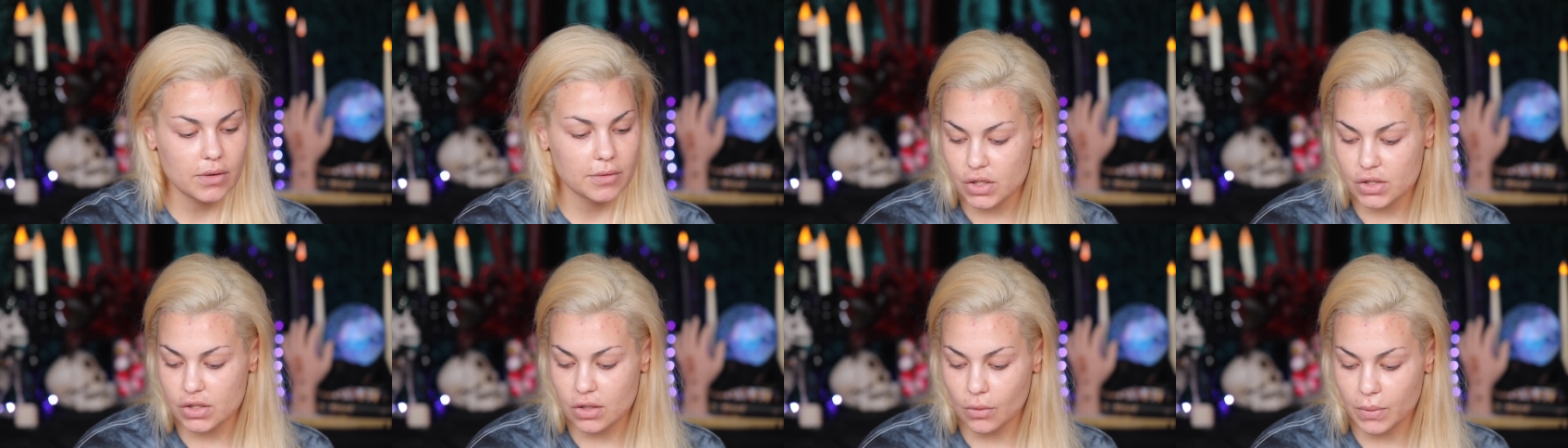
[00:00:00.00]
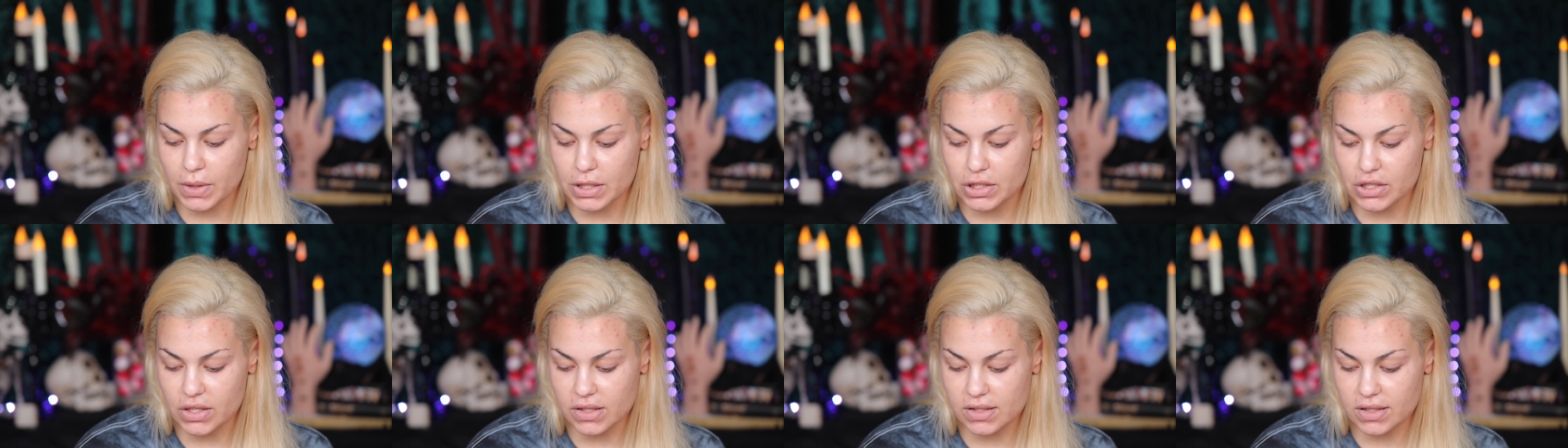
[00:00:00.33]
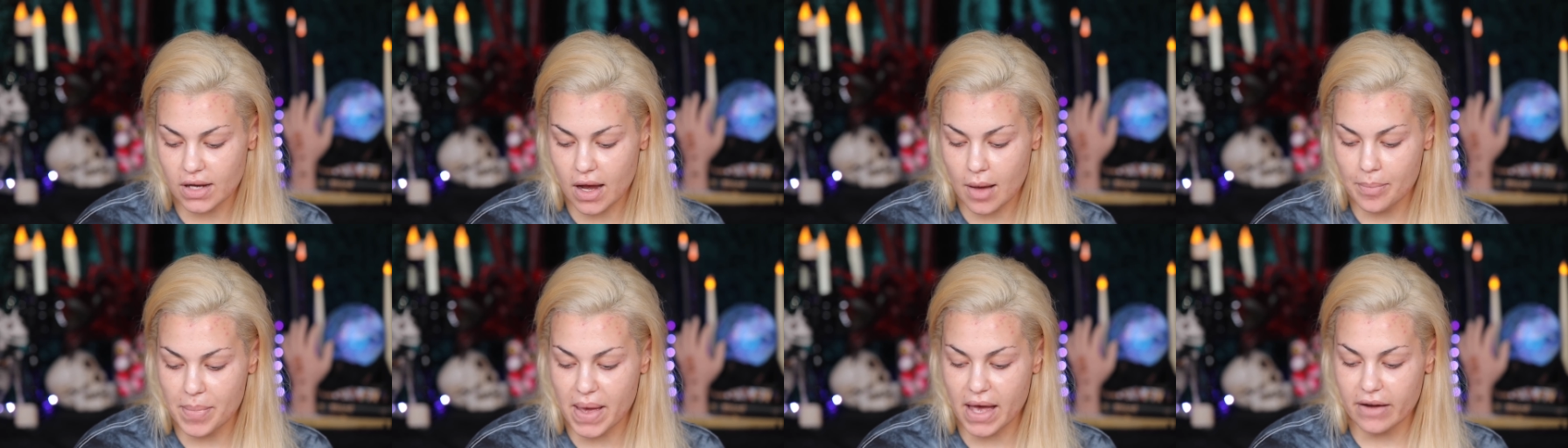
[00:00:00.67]
So we just
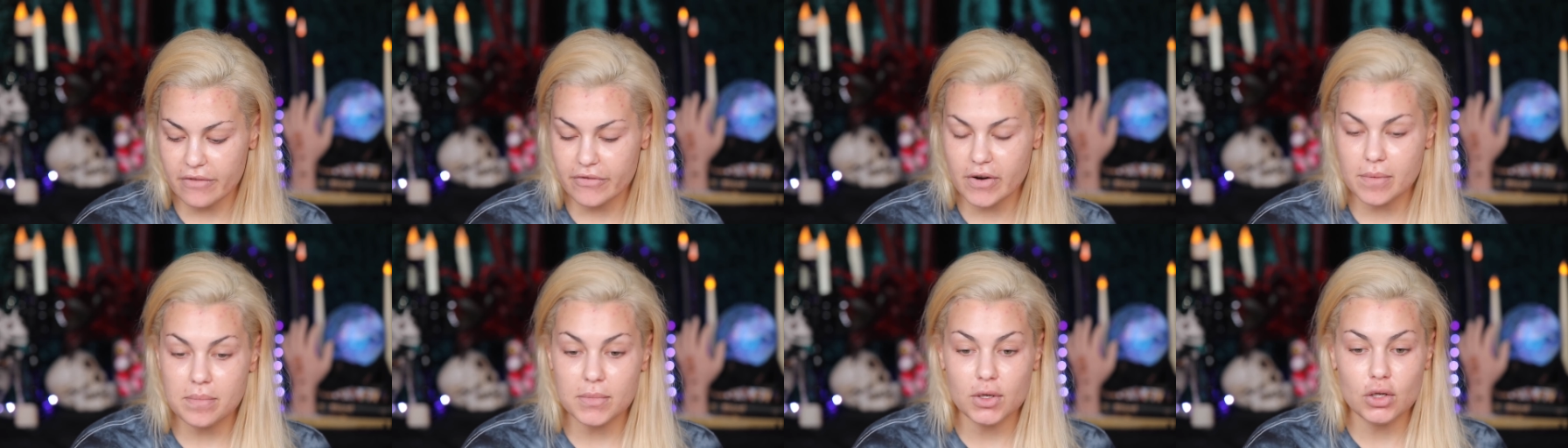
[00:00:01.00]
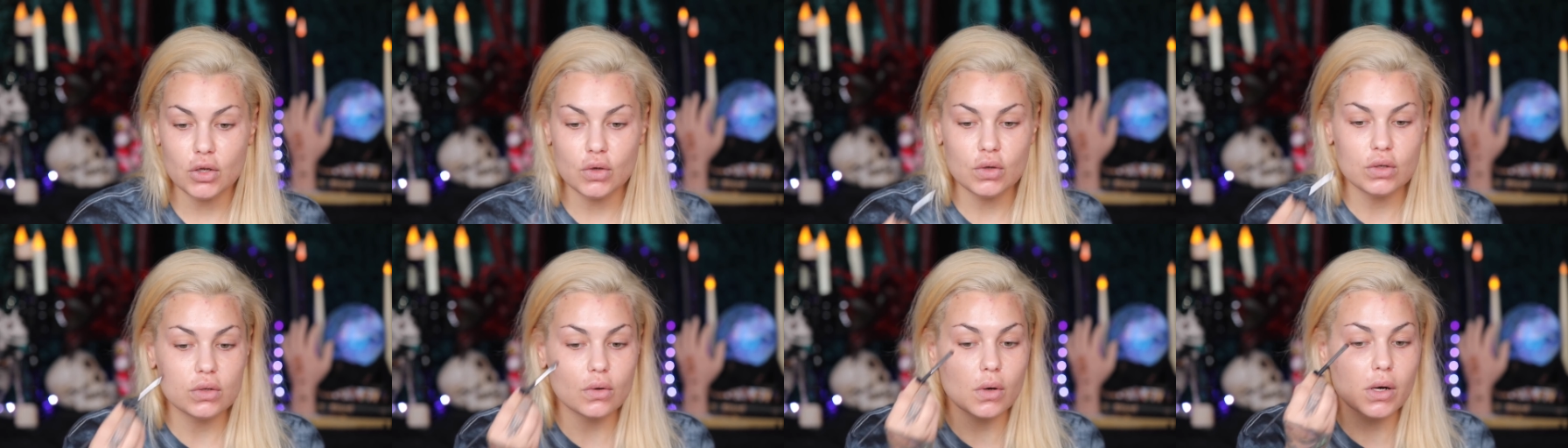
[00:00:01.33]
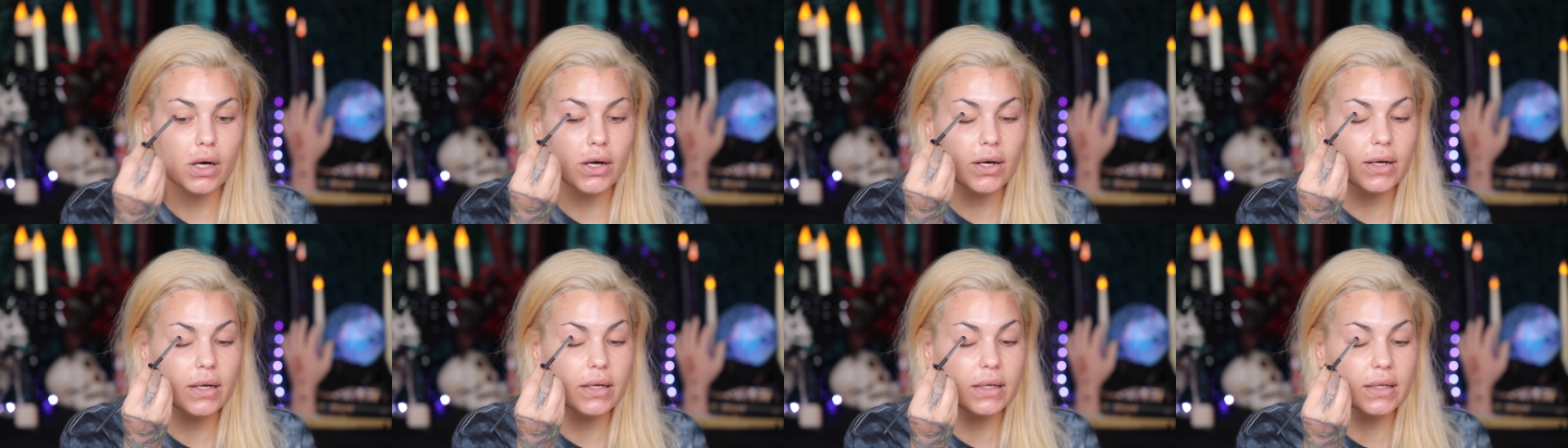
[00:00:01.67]
got back from New
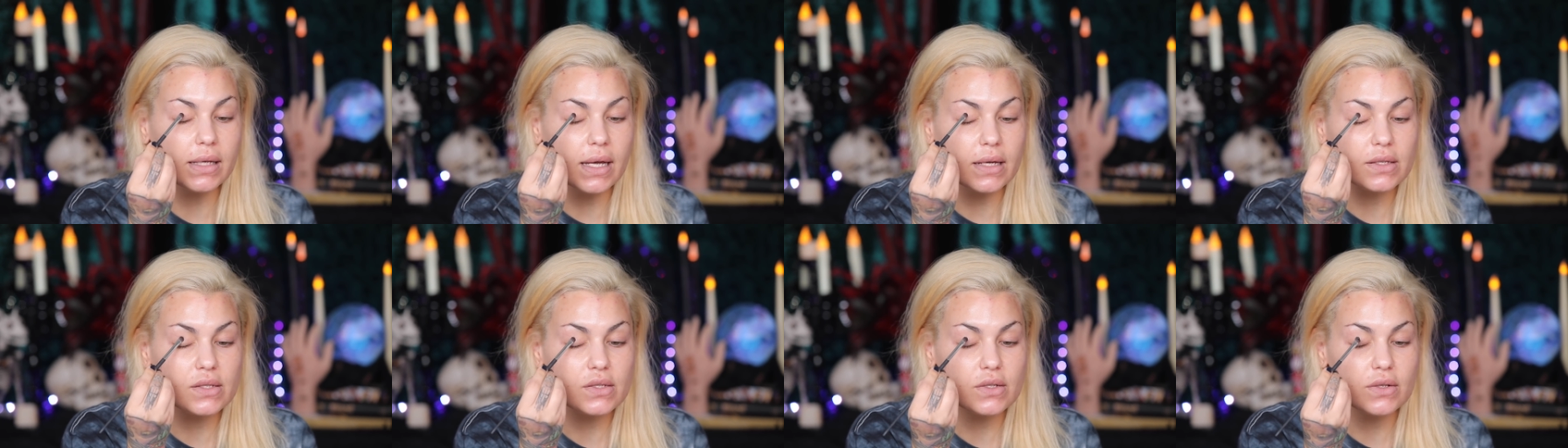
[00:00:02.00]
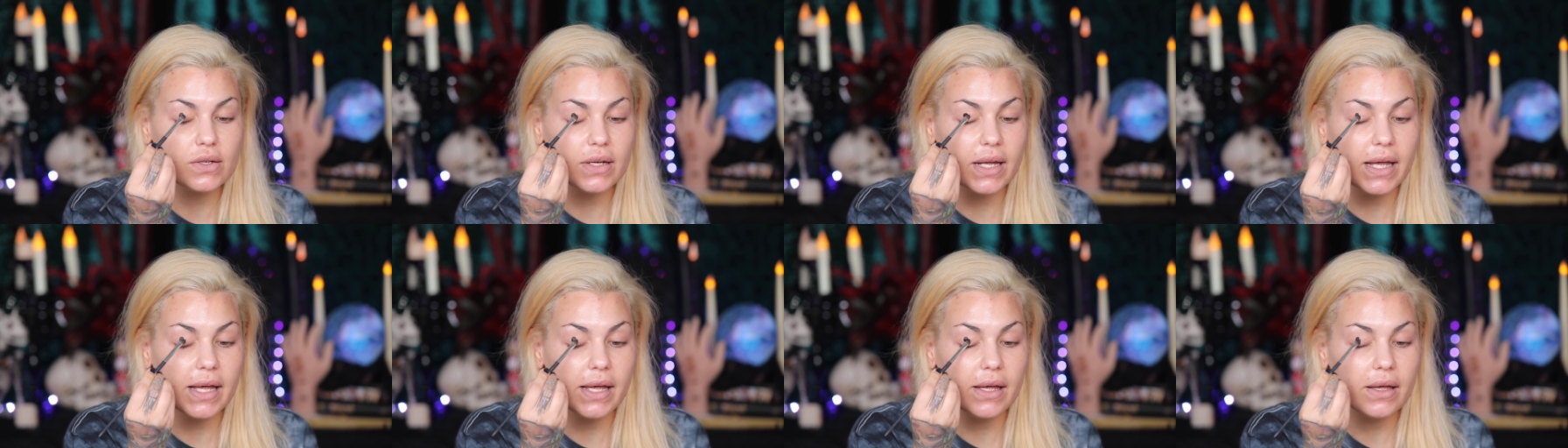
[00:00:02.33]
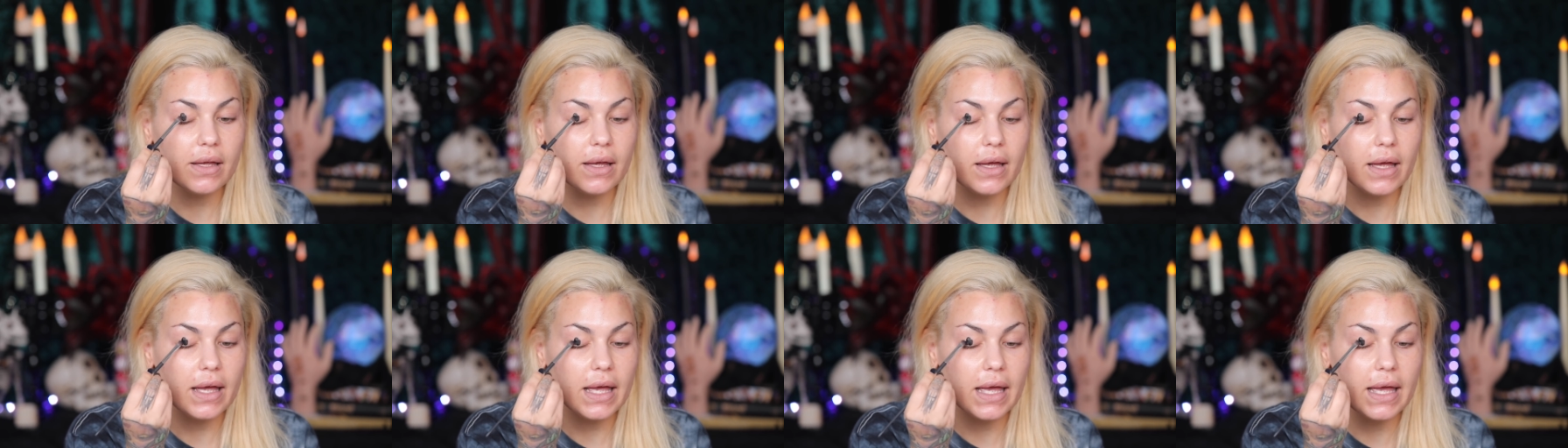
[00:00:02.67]
York
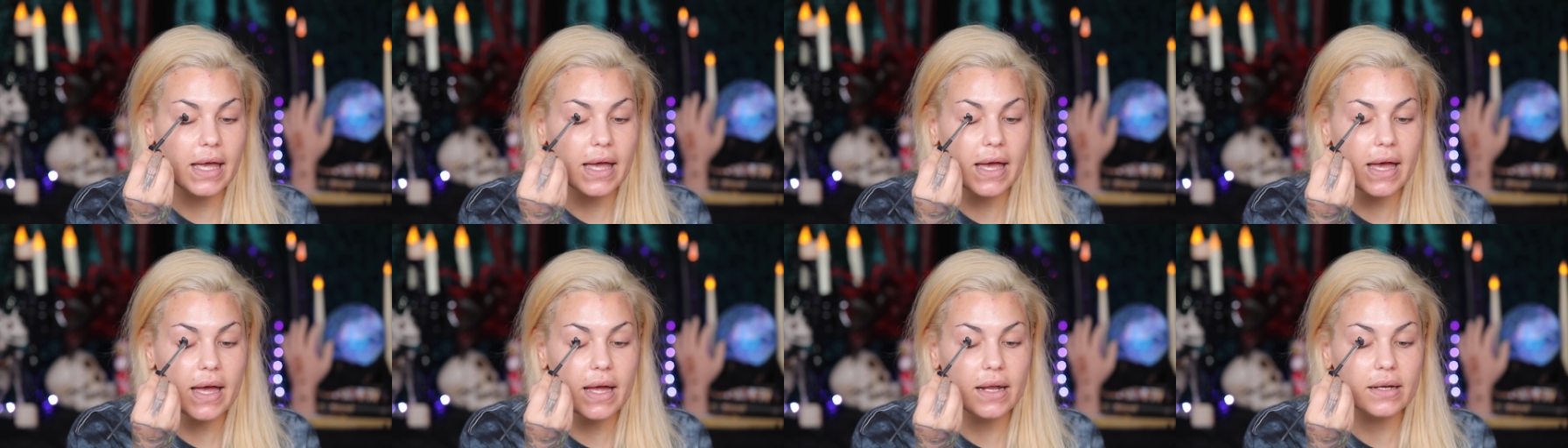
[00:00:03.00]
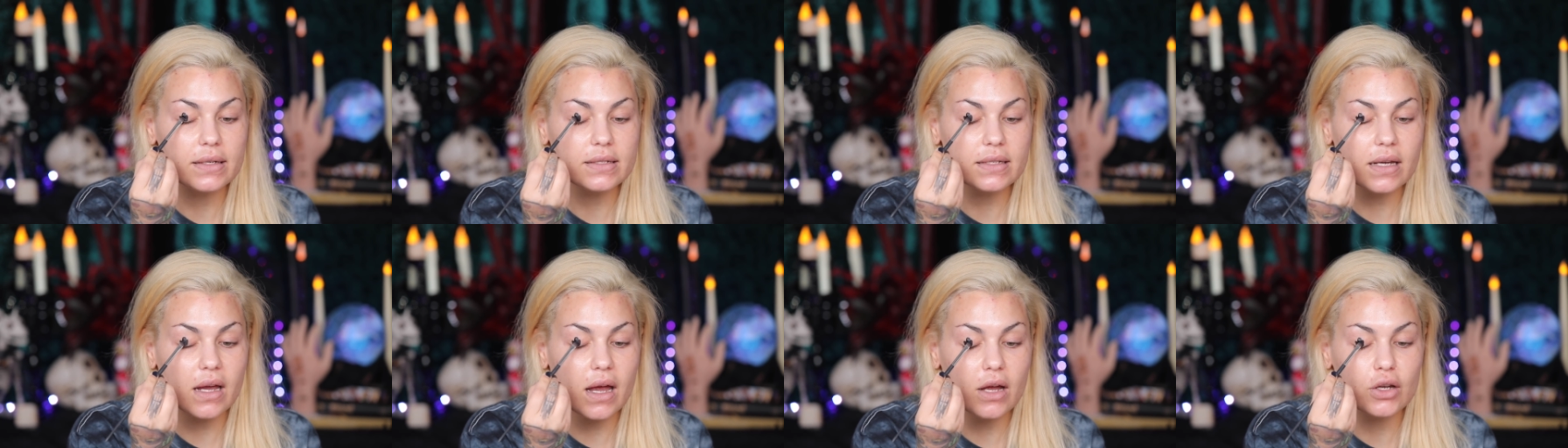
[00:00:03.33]
yesterday and